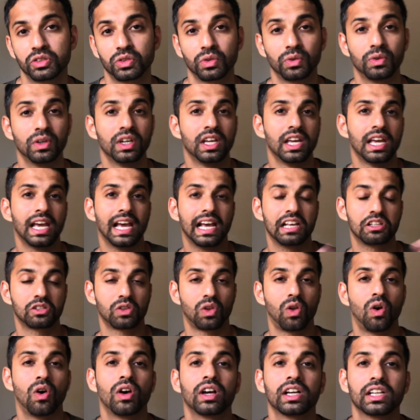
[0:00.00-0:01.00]
So as
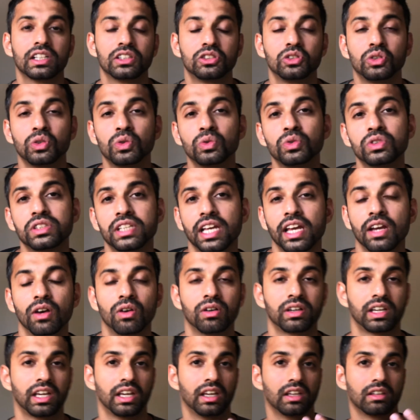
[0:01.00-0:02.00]
long as you say,
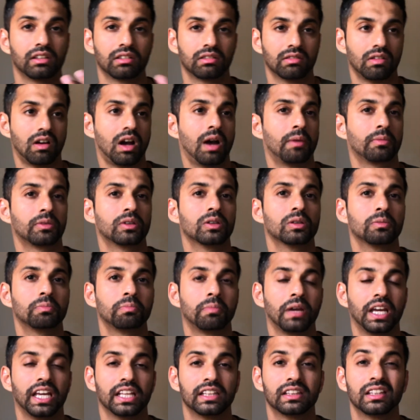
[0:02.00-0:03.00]
okay, I'm going to
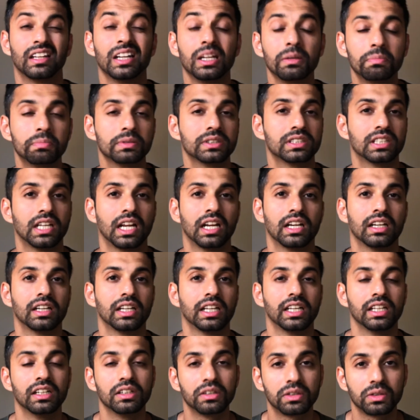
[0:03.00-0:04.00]
pay 3%
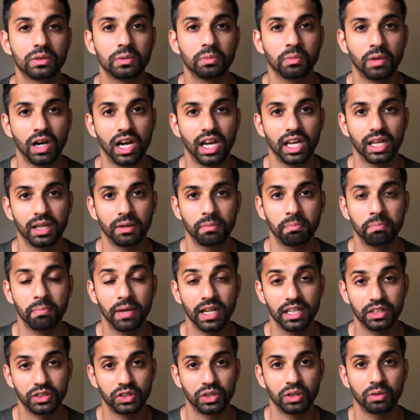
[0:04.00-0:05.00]
into my
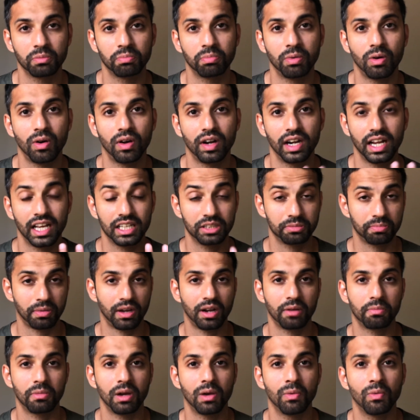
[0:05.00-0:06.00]
pension pot as
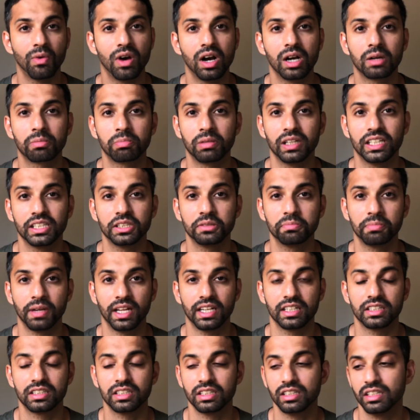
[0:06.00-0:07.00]
part of my workplace
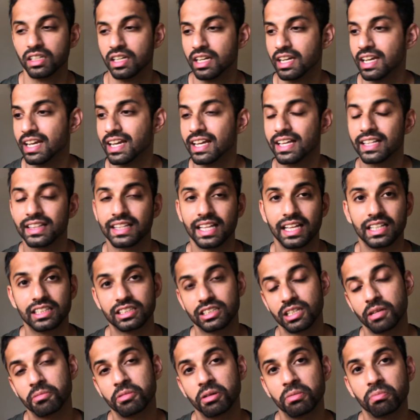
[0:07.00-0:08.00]
pension, then
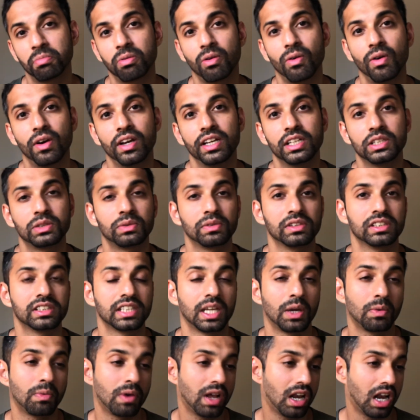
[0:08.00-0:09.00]
some employers will
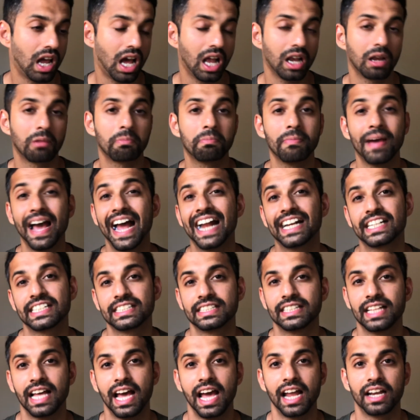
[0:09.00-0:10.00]
say, well, I'll
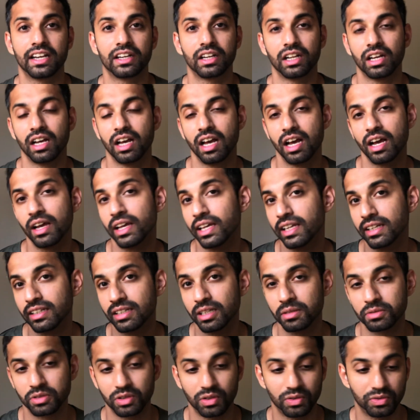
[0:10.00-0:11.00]
match that in
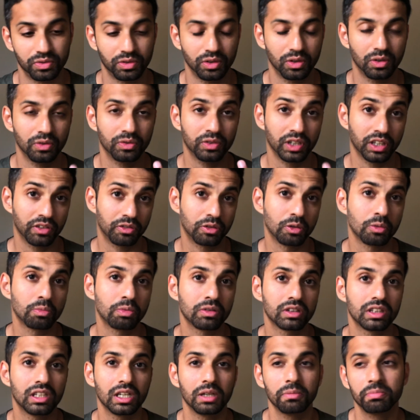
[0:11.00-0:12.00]
terms of, if you
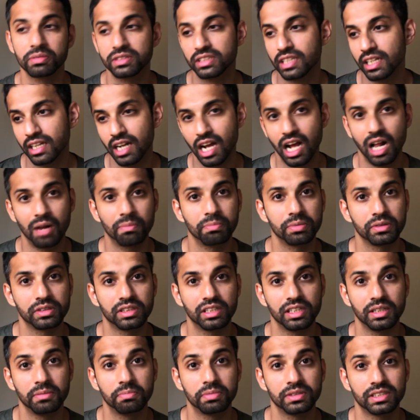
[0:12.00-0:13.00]
put 3%, I'll put
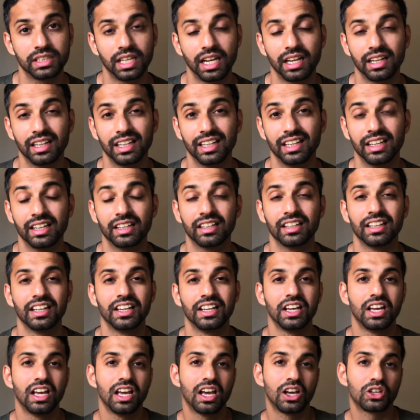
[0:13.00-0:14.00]
3% in it.
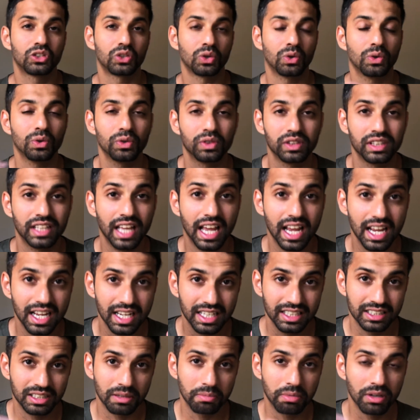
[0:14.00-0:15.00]
So there
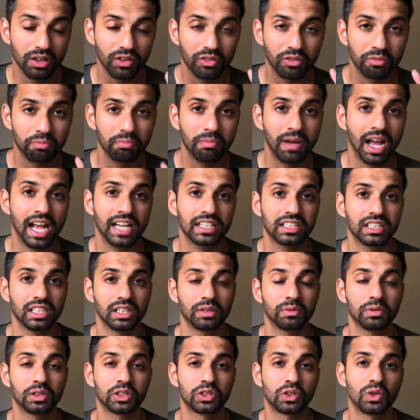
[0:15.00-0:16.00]
is a bit of
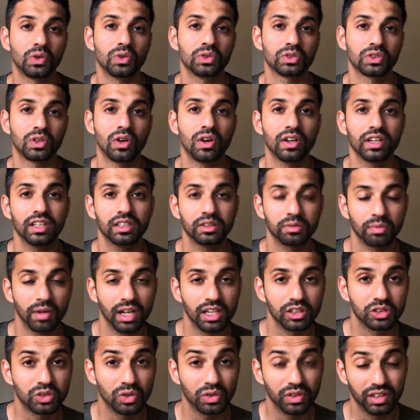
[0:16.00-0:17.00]
matching which goes on as
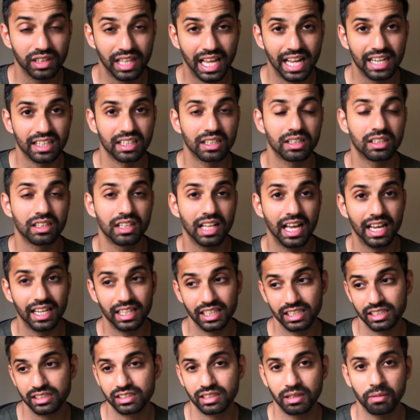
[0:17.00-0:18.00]
well. So that
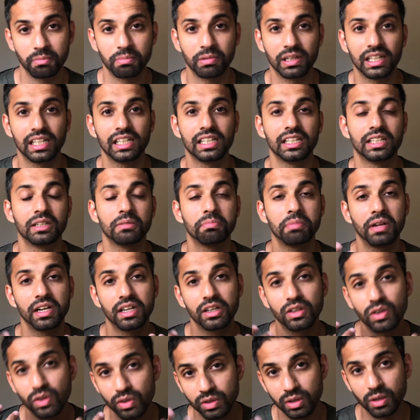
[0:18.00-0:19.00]
is completely
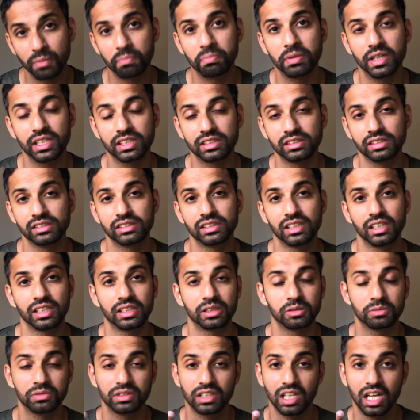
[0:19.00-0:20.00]
dependent on your personal
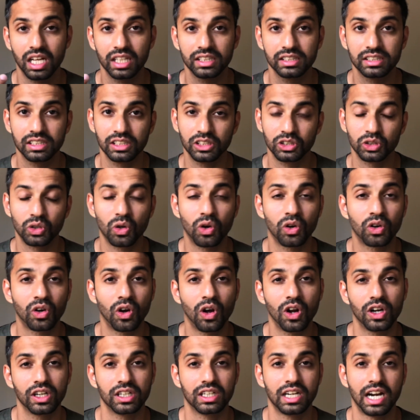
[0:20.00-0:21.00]
circumstances, your
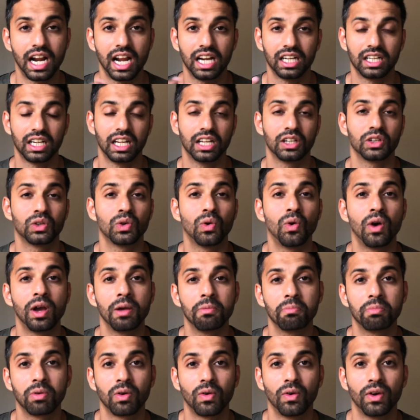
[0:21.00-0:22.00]
contract, and your
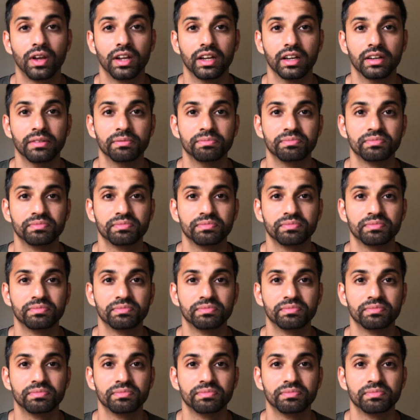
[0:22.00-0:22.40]
employer.